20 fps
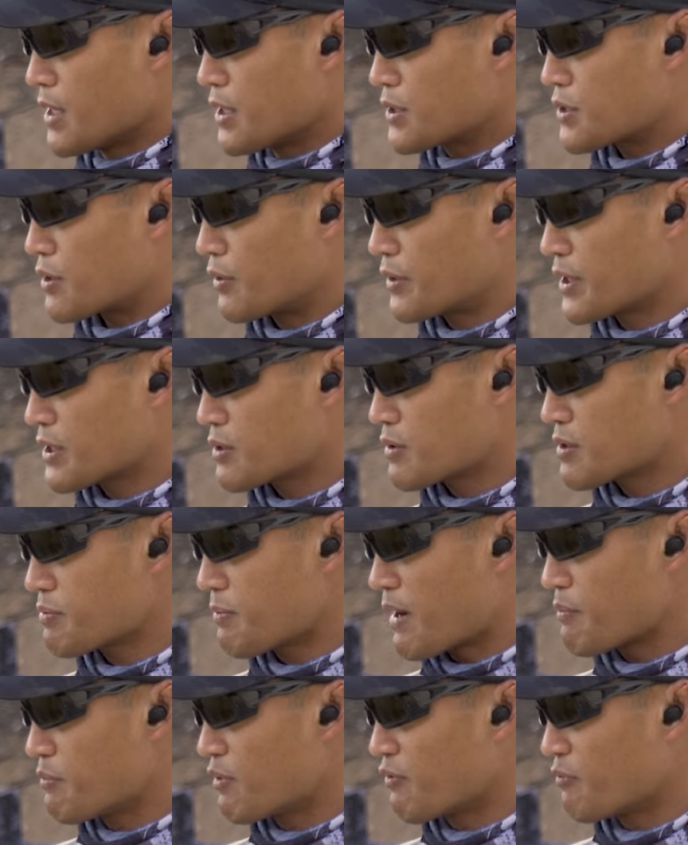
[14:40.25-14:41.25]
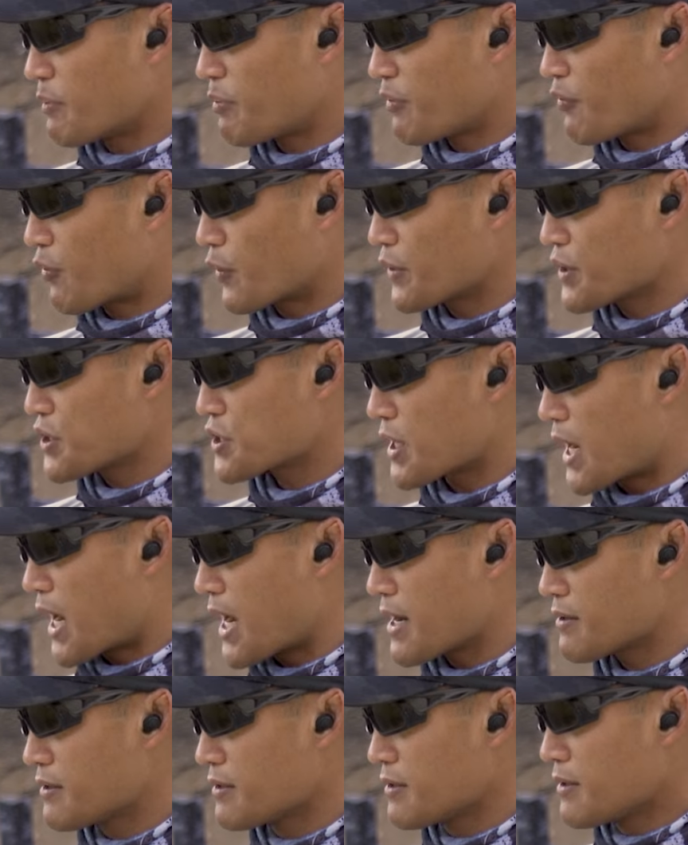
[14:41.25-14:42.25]
So this was my movement before the
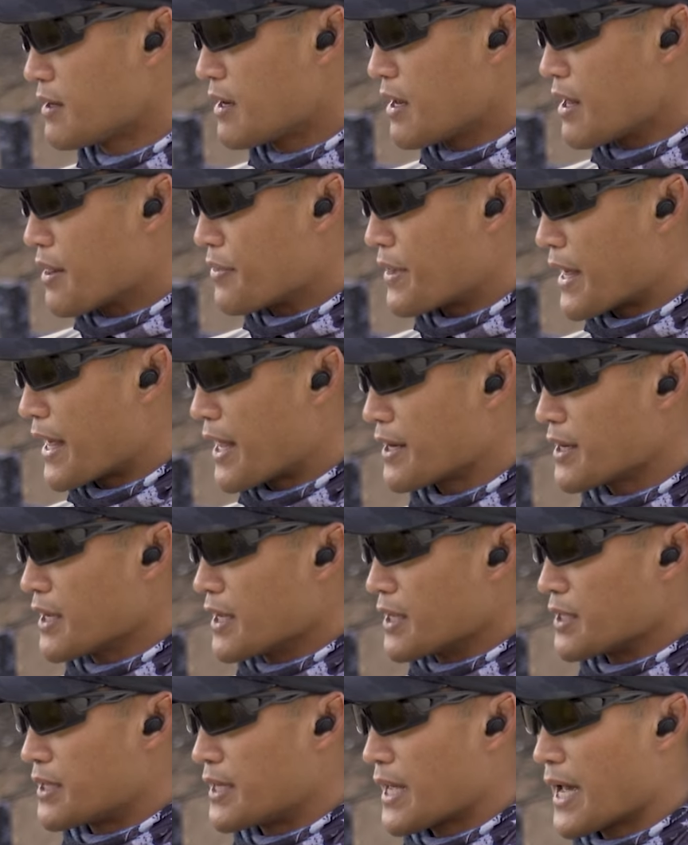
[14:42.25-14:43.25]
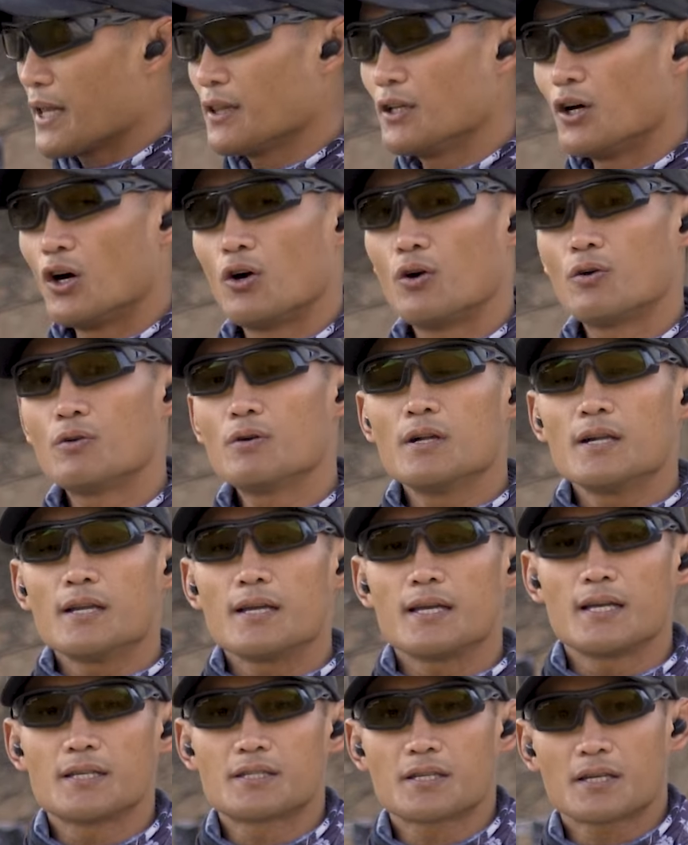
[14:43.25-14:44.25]
shot. then yellow
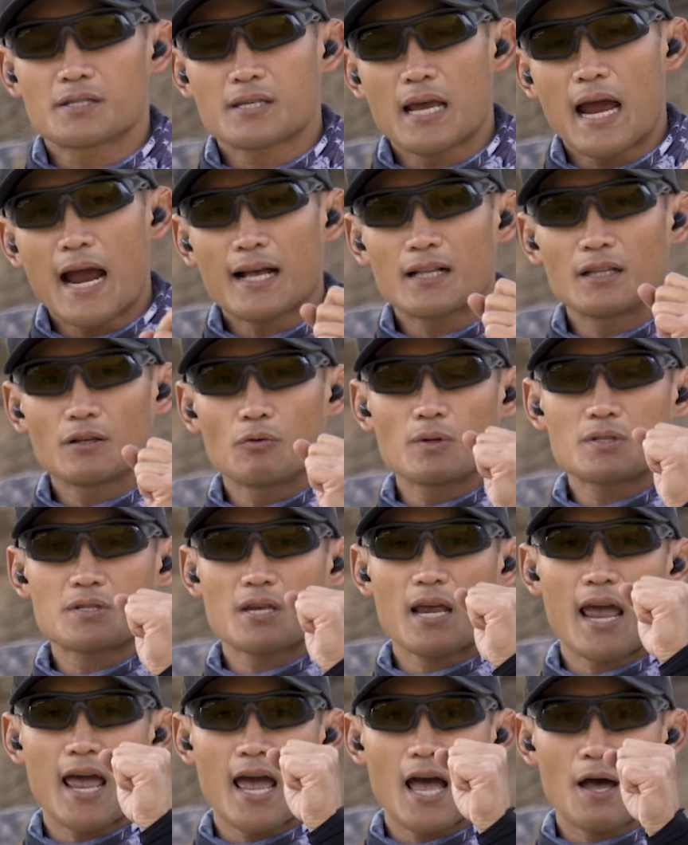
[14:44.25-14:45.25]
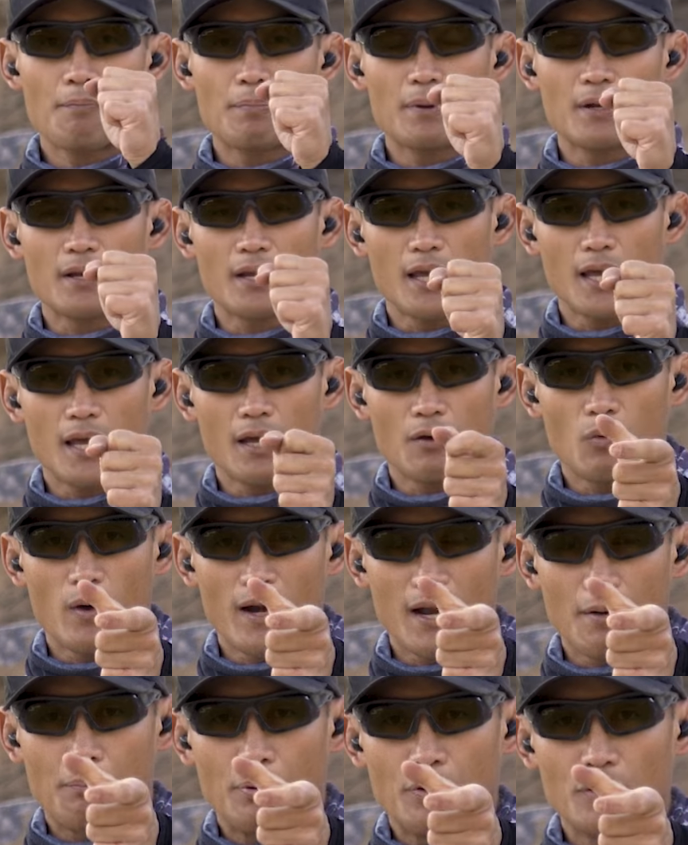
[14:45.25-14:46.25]
is exactly what's happening
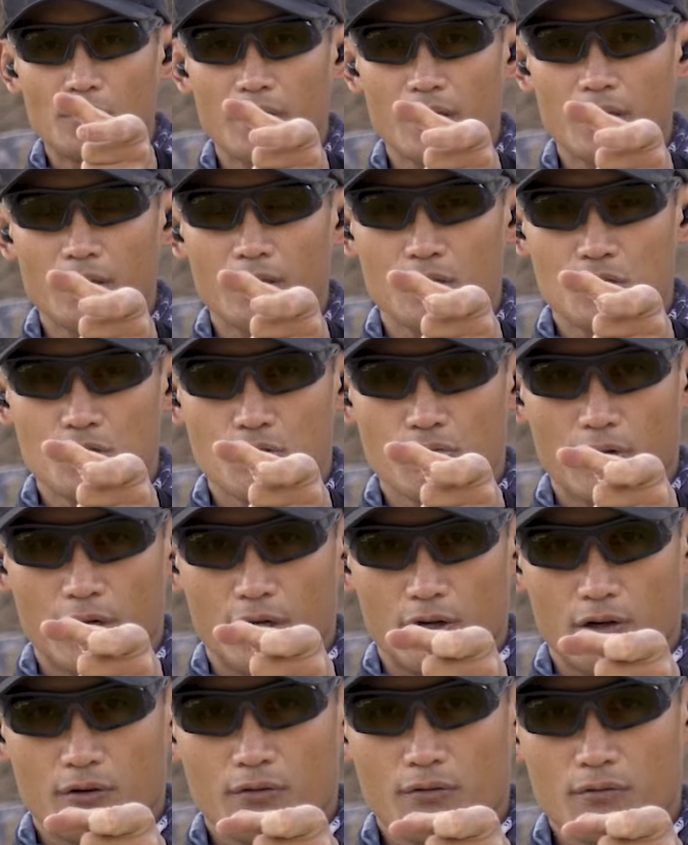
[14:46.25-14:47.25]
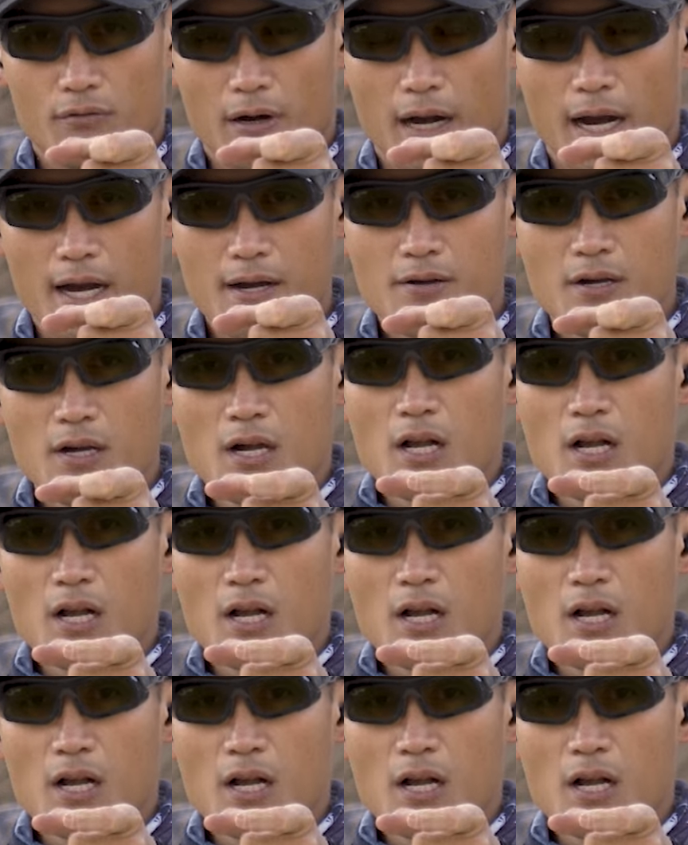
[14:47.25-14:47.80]
when I'm pulling the trigger, right?